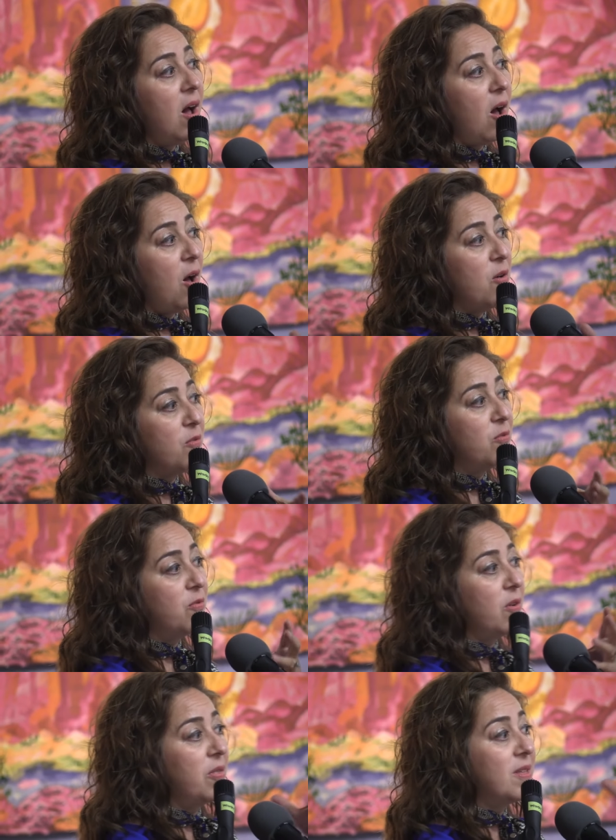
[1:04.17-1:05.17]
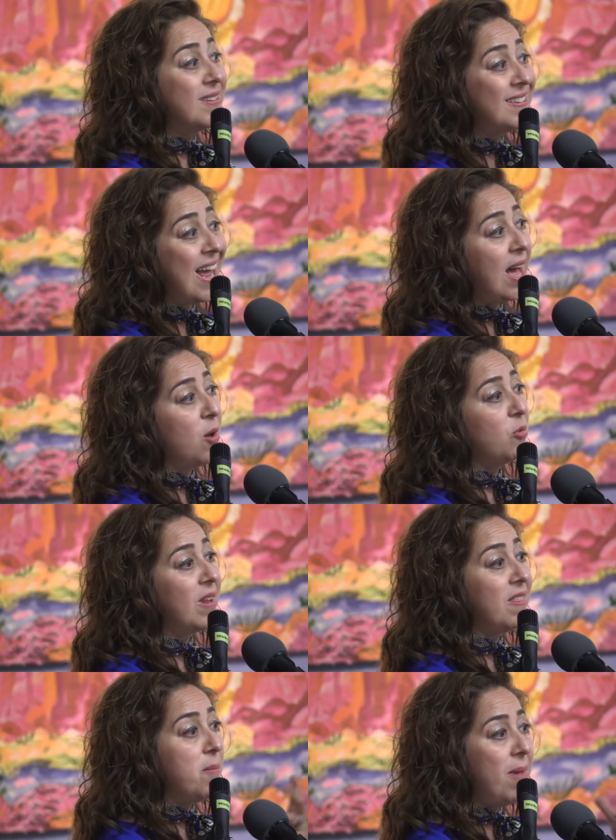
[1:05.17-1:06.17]
of the sound
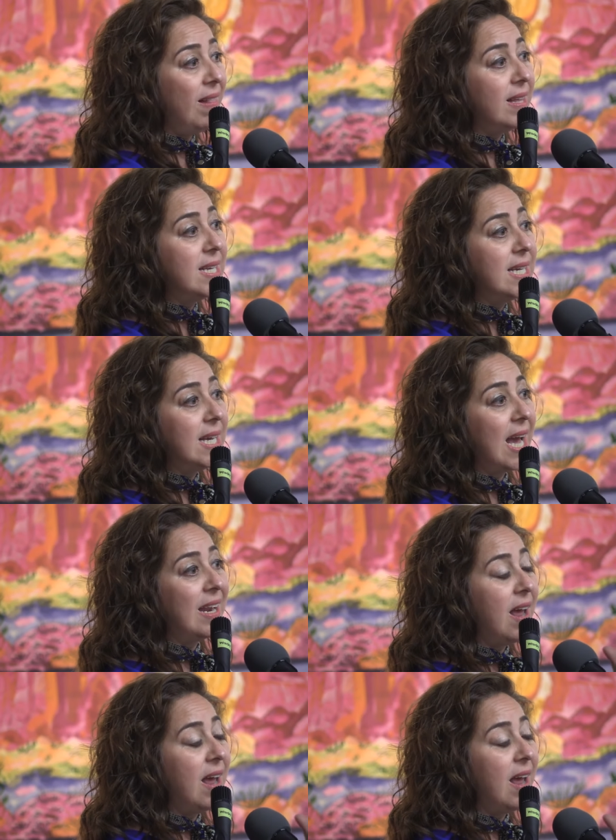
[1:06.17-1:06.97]
and the melody,